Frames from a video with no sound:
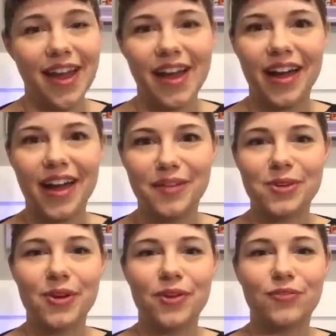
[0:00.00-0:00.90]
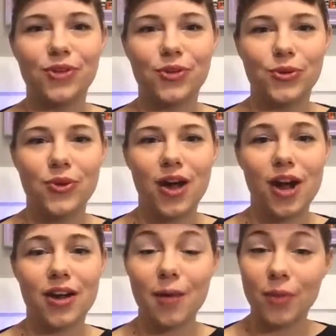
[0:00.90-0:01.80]
So if you
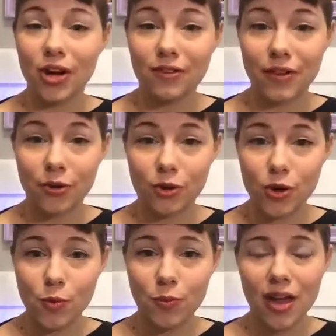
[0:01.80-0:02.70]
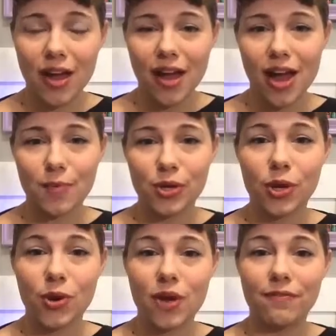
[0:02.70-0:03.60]
are not part of our group, you
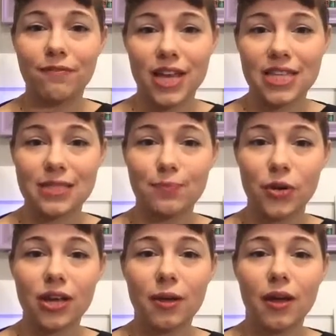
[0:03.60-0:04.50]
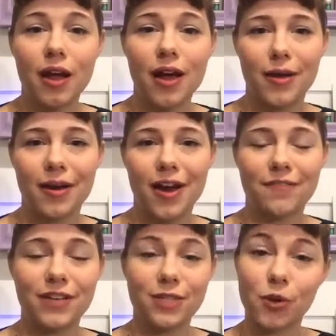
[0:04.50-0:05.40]
can go on Facebook. Our
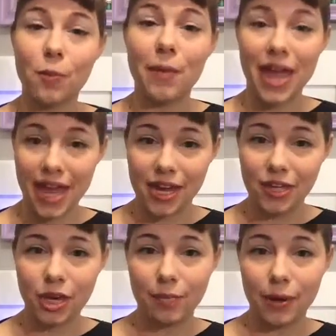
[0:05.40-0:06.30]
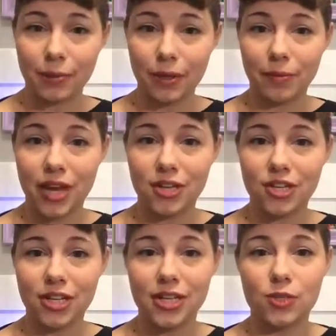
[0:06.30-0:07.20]
Facebook page, our public page
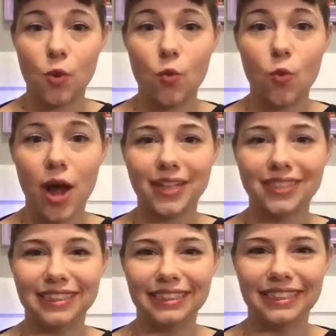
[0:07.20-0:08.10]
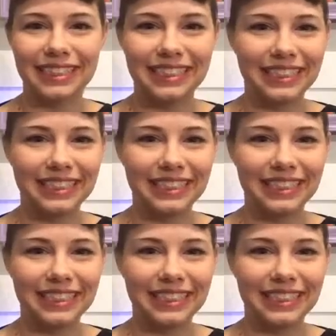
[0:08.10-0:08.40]
is Wild